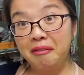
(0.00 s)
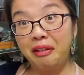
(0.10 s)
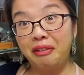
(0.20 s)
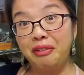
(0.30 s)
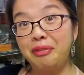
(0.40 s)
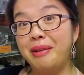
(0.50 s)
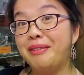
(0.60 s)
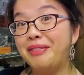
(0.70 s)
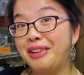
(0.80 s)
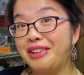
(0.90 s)
This is
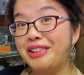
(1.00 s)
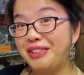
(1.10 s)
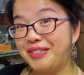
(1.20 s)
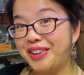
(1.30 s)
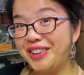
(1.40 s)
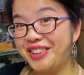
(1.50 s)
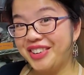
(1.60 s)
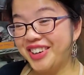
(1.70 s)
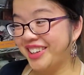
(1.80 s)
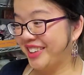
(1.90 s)
might be a cheaper
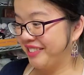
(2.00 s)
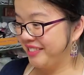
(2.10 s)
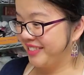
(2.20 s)
alternative.